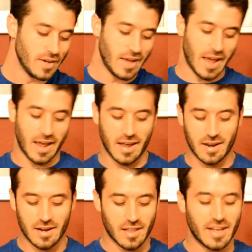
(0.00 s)

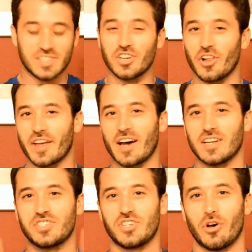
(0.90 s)
And that's all I
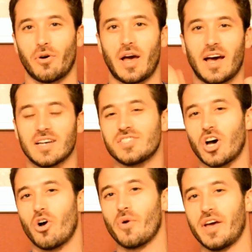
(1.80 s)
got. So as
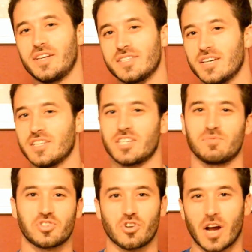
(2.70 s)
always,
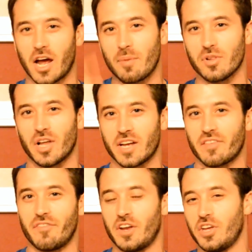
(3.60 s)
subscribe, like the
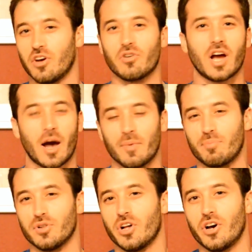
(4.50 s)
video, comment
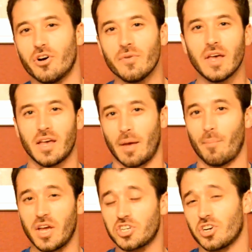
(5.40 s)
below, and
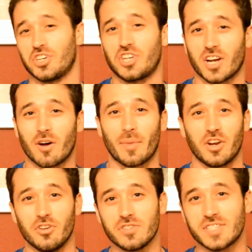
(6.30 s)
make sure to check out my
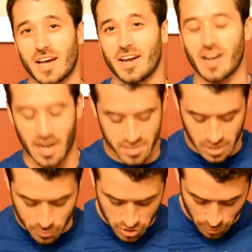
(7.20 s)
new site at
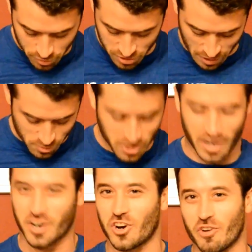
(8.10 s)

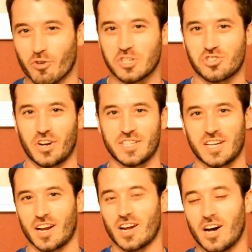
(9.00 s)

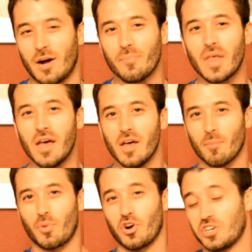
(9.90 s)
www.carnivorestrength.com.
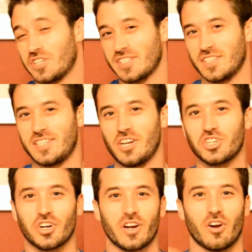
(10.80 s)
Purchase a
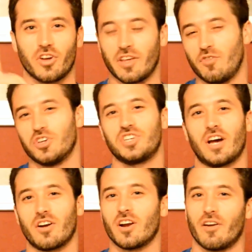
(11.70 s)
t-shirt and I'll give you a
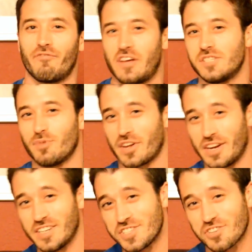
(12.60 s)
shout out on Facebook
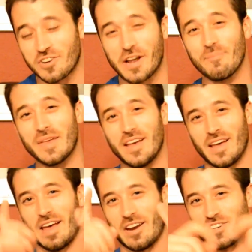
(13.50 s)
and Instagram.
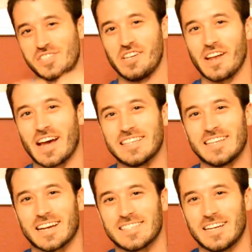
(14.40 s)
And I'll see you guys
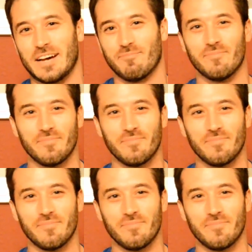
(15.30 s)
next time.